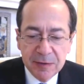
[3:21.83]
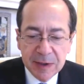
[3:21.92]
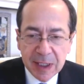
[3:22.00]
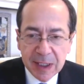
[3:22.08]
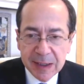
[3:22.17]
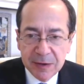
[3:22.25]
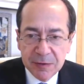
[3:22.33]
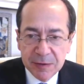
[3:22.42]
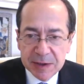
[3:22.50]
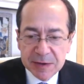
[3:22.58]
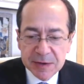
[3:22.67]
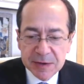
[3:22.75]
uniting
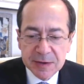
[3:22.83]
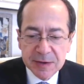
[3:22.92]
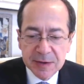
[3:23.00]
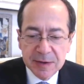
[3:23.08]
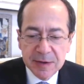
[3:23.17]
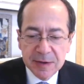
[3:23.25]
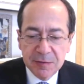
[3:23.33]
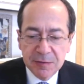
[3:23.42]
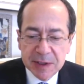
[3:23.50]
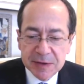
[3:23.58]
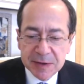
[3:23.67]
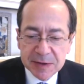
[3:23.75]

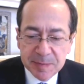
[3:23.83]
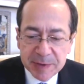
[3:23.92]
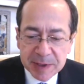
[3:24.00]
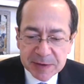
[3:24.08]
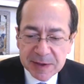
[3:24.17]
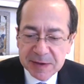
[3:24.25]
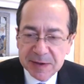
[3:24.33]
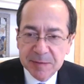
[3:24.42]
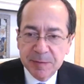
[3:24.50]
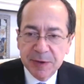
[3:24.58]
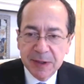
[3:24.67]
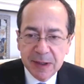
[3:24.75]
Greece's business
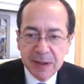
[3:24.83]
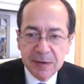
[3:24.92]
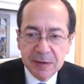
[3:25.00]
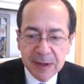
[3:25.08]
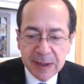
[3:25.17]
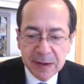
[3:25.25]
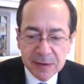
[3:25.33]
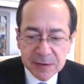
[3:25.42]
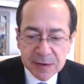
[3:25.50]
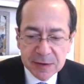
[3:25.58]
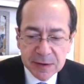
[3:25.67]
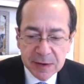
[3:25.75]
and political
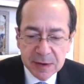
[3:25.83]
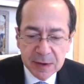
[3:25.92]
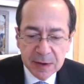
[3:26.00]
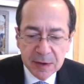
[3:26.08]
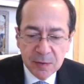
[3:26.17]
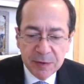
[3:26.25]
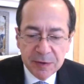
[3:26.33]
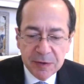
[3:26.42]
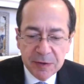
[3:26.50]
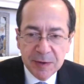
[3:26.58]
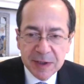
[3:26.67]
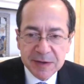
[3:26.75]
leaders
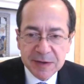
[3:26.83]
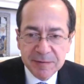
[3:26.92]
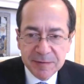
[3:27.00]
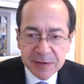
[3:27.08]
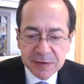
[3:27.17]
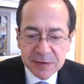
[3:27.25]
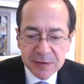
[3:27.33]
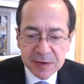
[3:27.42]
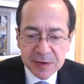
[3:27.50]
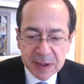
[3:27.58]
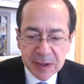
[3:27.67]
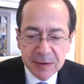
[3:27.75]
with U.S.
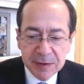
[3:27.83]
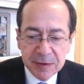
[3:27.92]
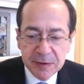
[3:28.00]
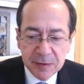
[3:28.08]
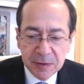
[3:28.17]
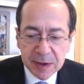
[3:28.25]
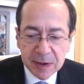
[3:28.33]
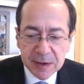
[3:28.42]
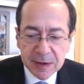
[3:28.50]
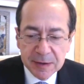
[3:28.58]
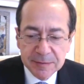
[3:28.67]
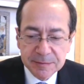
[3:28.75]
investors here in New York.
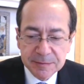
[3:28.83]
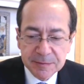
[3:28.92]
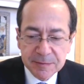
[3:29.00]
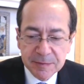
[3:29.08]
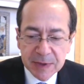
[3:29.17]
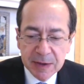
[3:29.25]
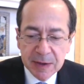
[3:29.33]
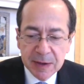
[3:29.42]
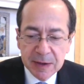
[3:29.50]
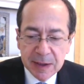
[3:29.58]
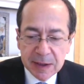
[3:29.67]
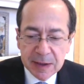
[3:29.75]

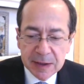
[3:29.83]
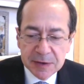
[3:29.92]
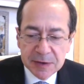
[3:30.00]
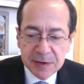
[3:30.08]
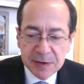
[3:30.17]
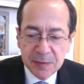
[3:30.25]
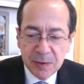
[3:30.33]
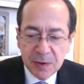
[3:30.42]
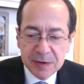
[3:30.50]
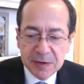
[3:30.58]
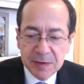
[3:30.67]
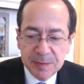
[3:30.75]
Nicolas, you
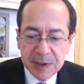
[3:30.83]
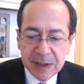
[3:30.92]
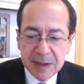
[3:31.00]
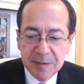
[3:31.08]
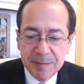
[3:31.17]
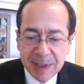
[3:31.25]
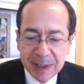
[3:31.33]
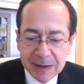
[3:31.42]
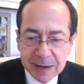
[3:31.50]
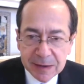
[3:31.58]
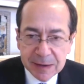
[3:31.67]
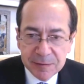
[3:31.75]
are to be
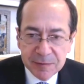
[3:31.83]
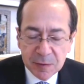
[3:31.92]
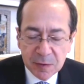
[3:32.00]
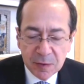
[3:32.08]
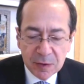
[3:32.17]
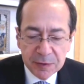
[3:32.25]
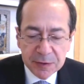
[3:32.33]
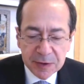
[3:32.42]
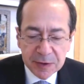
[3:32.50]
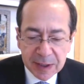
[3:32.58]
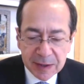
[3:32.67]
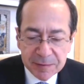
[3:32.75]
commended for all
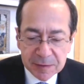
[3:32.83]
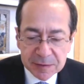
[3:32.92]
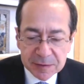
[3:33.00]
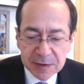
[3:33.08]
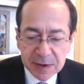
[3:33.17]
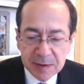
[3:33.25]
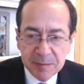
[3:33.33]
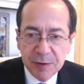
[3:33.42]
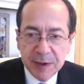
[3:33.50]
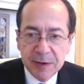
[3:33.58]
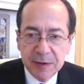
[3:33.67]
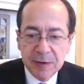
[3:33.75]
your efforts in
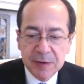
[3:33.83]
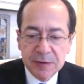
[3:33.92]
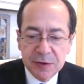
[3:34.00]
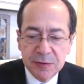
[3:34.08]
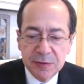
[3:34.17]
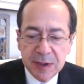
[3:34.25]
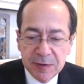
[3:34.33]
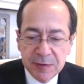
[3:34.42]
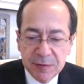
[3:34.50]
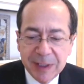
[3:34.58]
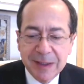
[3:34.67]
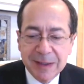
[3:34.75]
bringing our two
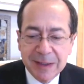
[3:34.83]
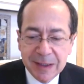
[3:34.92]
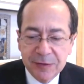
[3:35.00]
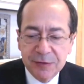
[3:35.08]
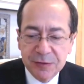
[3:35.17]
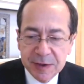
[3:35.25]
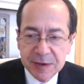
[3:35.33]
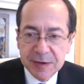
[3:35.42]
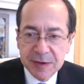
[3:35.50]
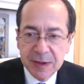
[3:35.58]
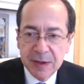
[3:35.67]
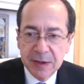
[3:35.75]
great
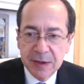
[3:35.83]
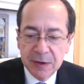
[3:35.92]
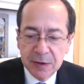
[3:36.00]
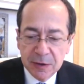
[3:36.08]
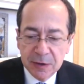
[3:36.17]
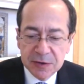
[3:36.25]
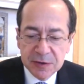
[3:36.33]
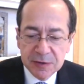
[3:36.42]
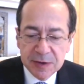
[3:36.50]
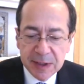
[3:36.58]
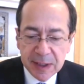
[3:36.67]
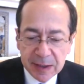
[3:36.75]
countries
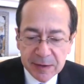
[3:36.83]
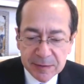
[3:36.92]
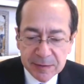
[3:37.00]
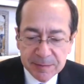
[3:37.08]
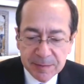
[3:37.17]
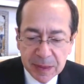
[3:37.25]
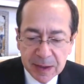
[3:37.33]
closer together.